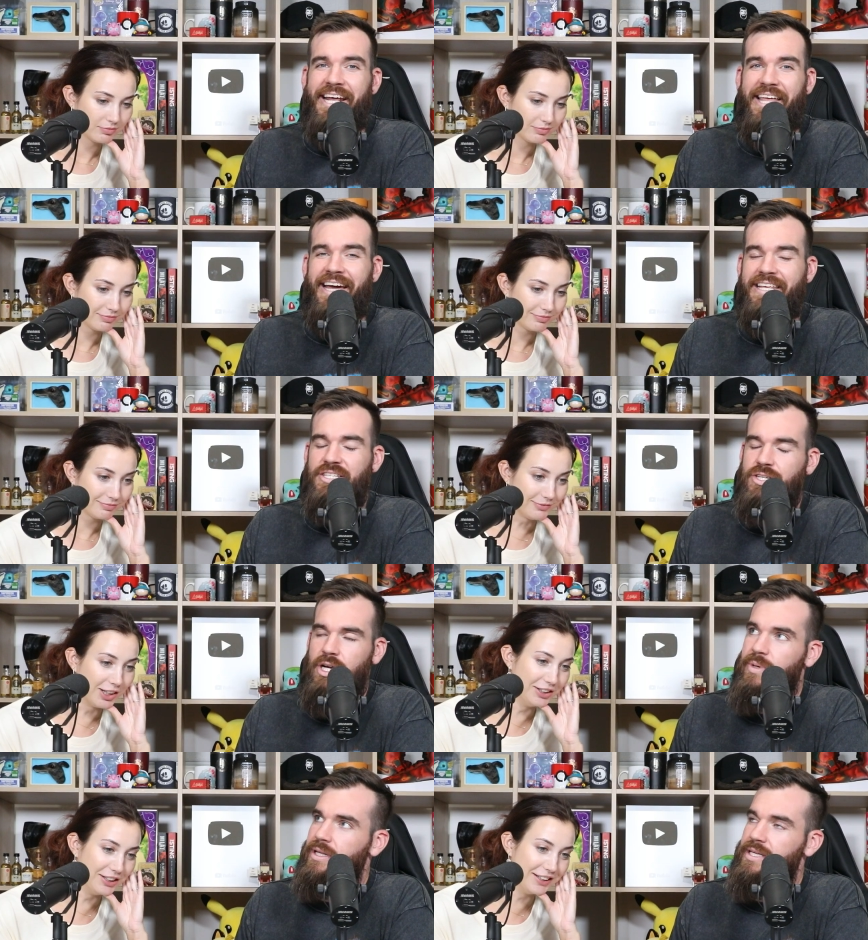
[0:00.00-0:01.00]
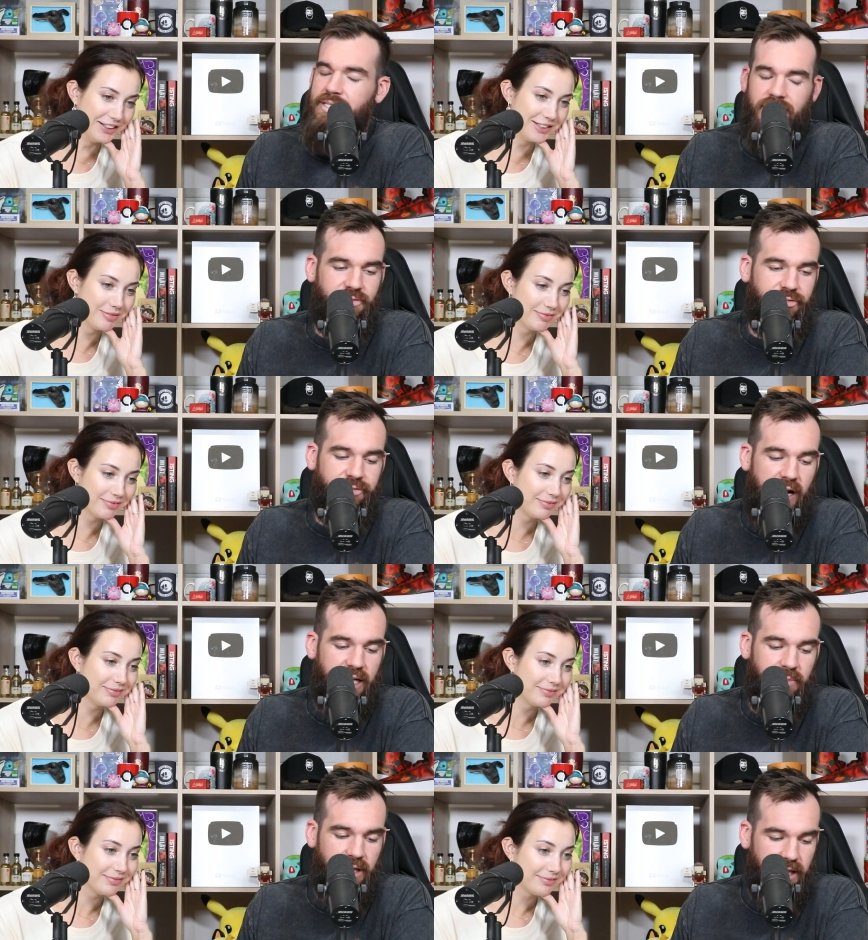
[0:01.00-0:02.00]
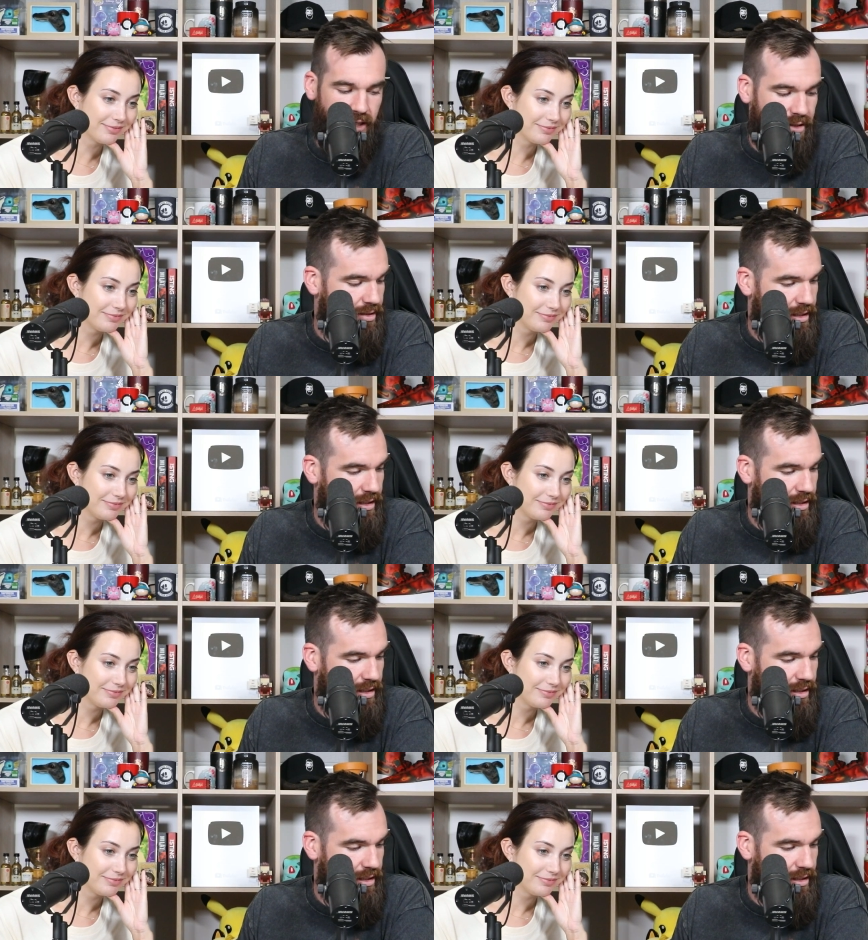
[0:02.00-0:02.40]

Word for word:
Speaker 1: G'day, ladies and gentlemen. Listen, fuck me.